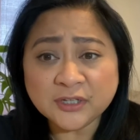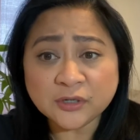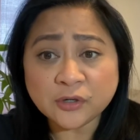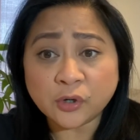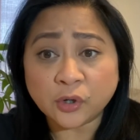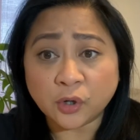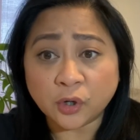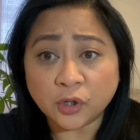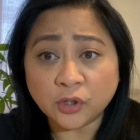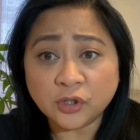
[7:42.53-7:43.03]

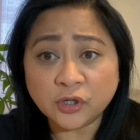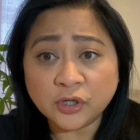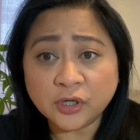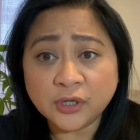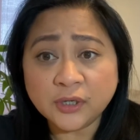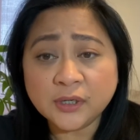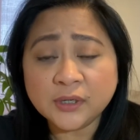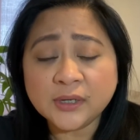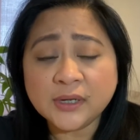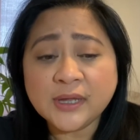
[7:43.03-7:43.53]
color
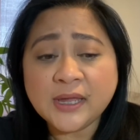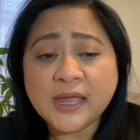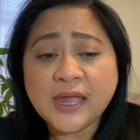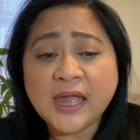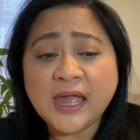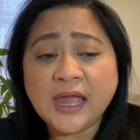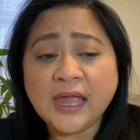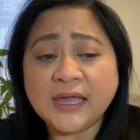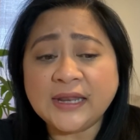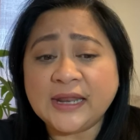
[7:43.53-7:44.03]

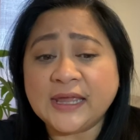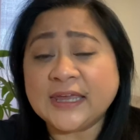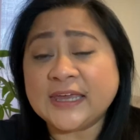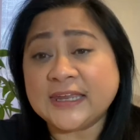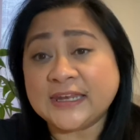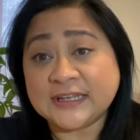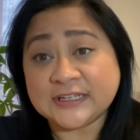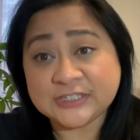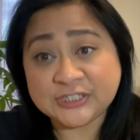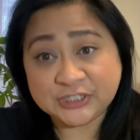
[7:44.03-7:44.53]
and I
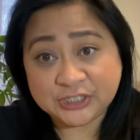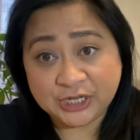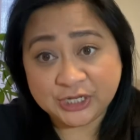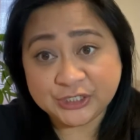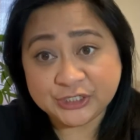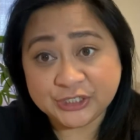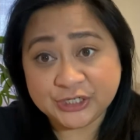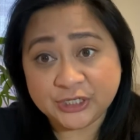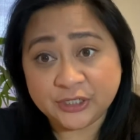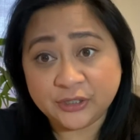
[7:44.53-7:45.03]
can
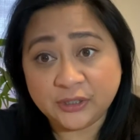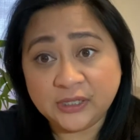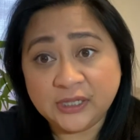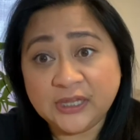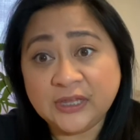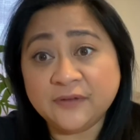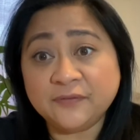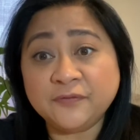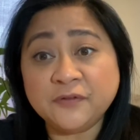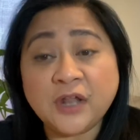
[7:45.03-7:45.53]
exchange it.
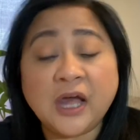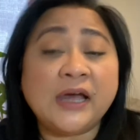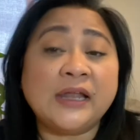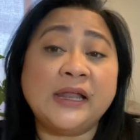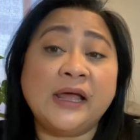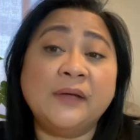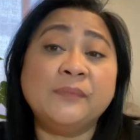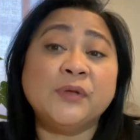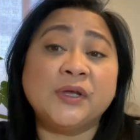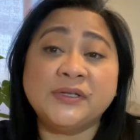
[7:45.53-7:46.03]
If not,
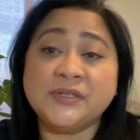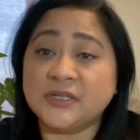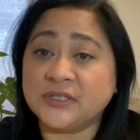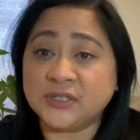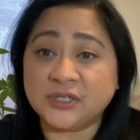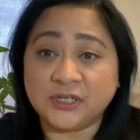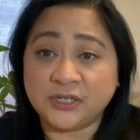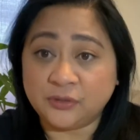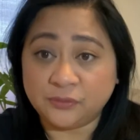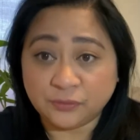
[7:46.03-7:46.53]
I'm just
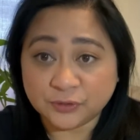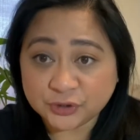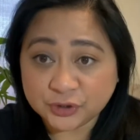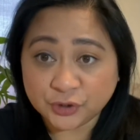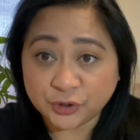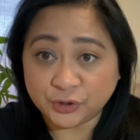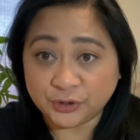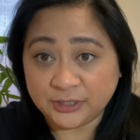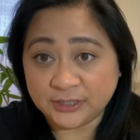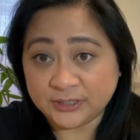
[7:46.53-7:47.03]
gonna
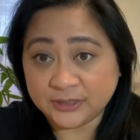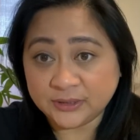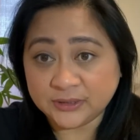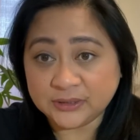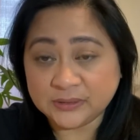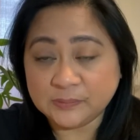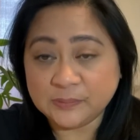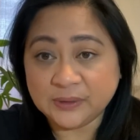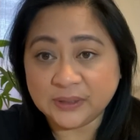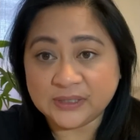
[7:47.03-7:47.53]
return it,
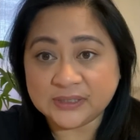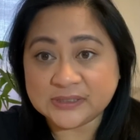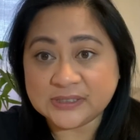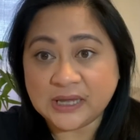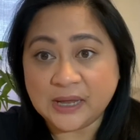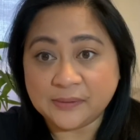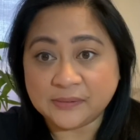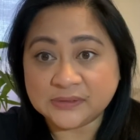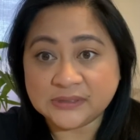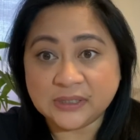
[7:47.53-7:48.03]
because
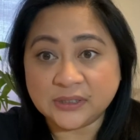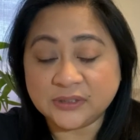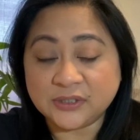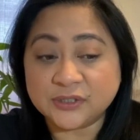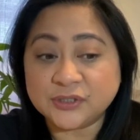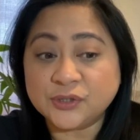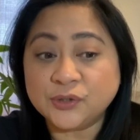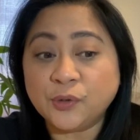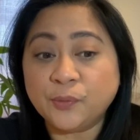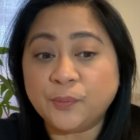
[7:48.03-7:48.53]
I was like,
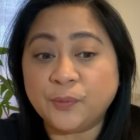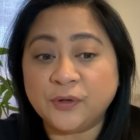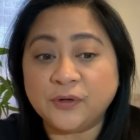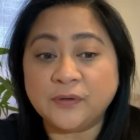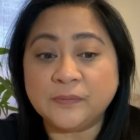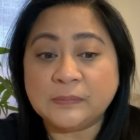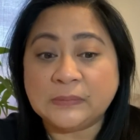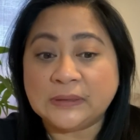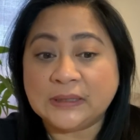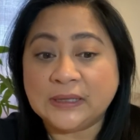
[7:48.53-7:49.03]
there's no point
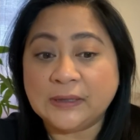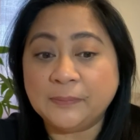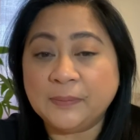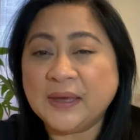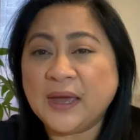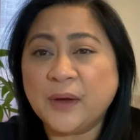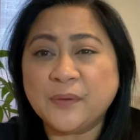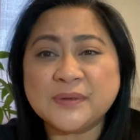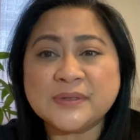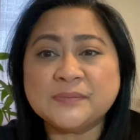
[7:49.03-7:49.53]
of me keeping.
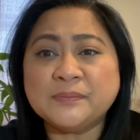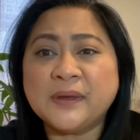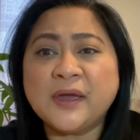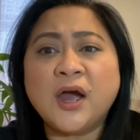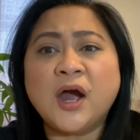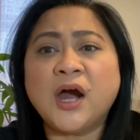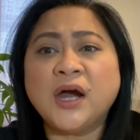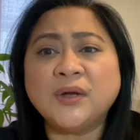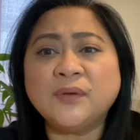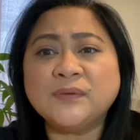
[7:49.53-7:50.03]
My
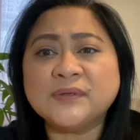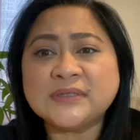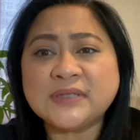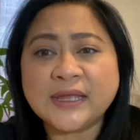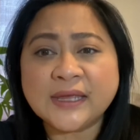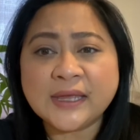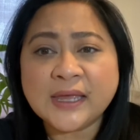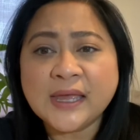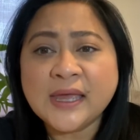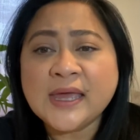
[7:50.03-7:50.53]
heart was
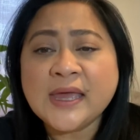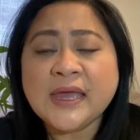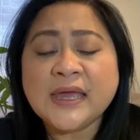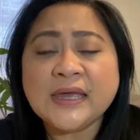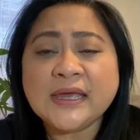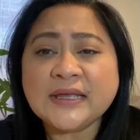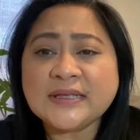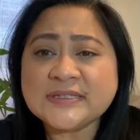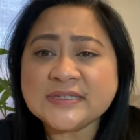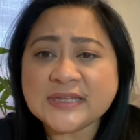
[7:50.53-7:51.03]
like
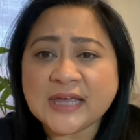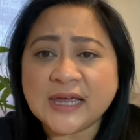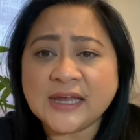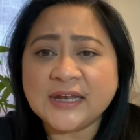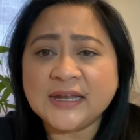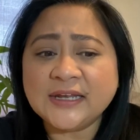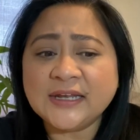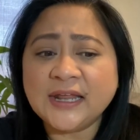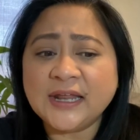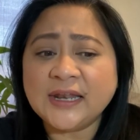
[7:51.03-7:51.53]

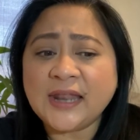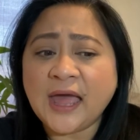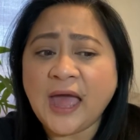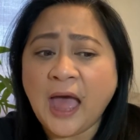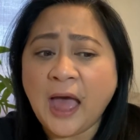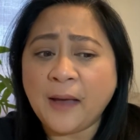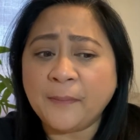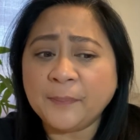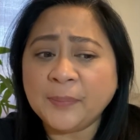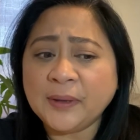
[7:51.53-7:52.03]
excited and
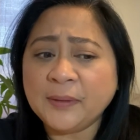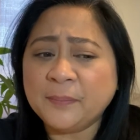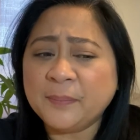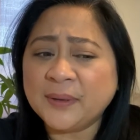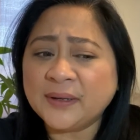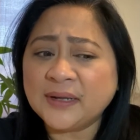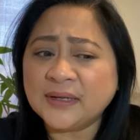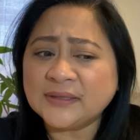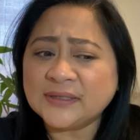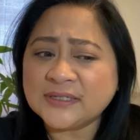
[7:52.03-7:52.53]
happy,
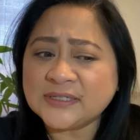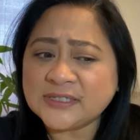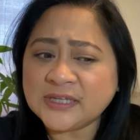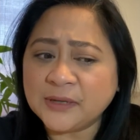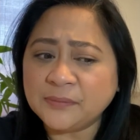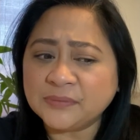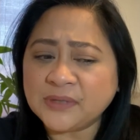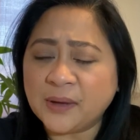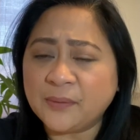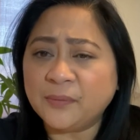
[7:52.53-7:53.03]
but at the
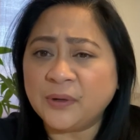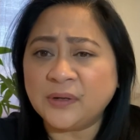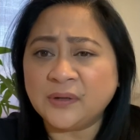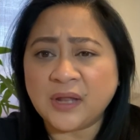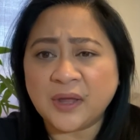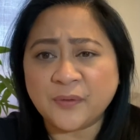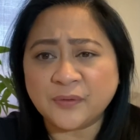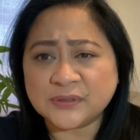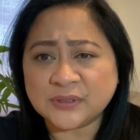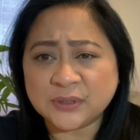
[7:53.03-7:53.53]
same time when
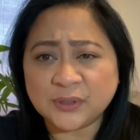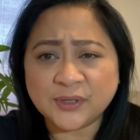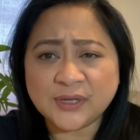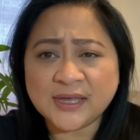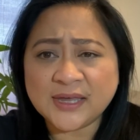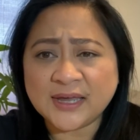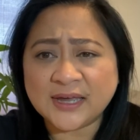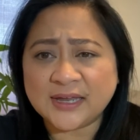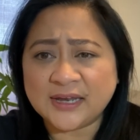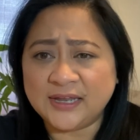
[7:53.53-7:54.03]
I was
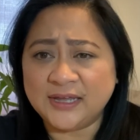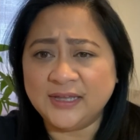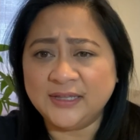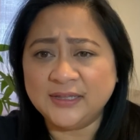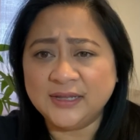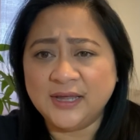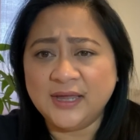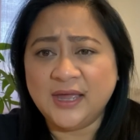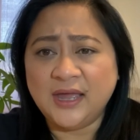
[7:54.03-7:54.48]
looking at it,